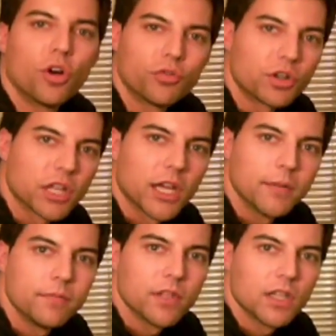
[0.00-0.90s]
and over again.
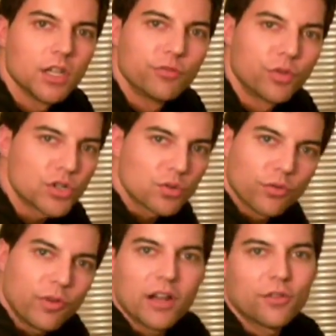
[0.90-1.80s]

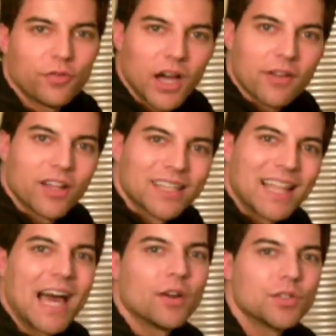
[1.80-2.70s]
Virtua Fighter 5
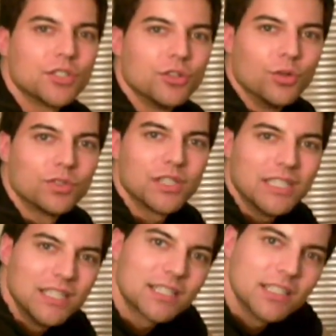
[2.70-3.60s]
allows you
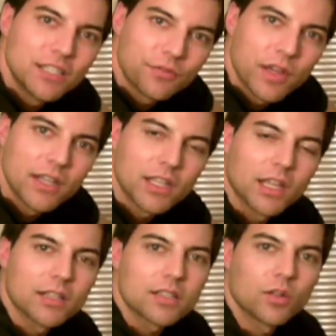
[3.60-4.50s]
to easily defend
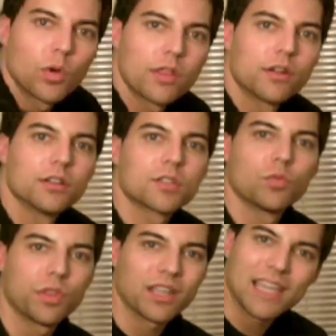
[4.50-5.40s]
against it, whether it's
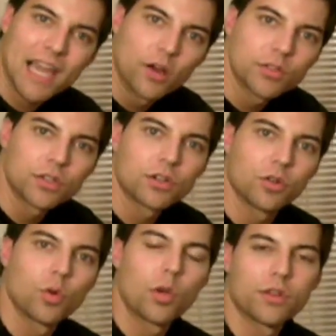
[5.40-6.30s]
with a
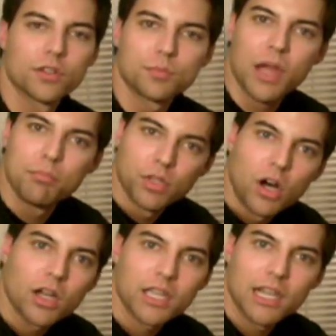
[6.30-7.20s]
counter or whether it's by
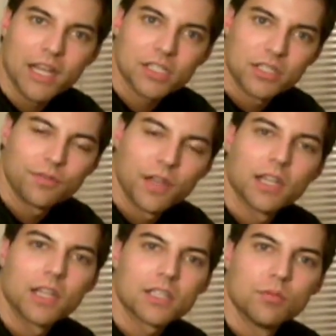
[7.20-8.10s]
blocking and actually
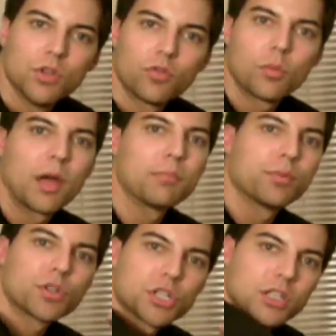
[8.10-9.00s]
defending against the move or by
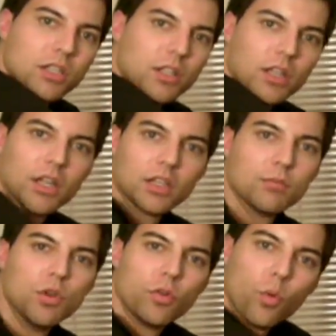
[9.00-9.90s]
pushing the
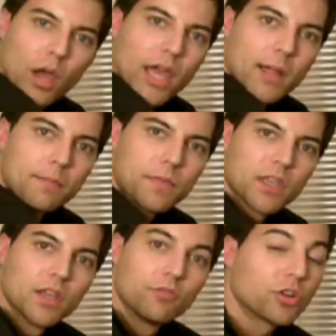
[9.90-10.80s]
move away.
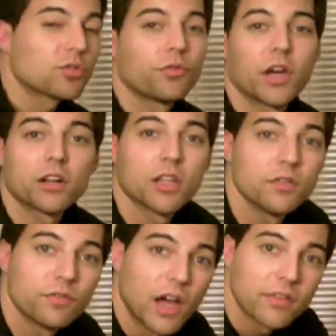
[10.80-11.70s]
Virtua Fighter
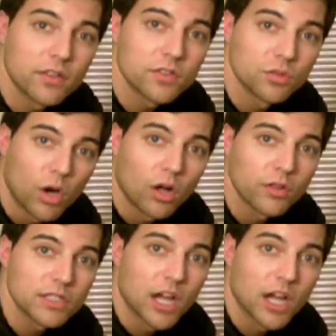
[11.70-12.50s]
5 gives you all these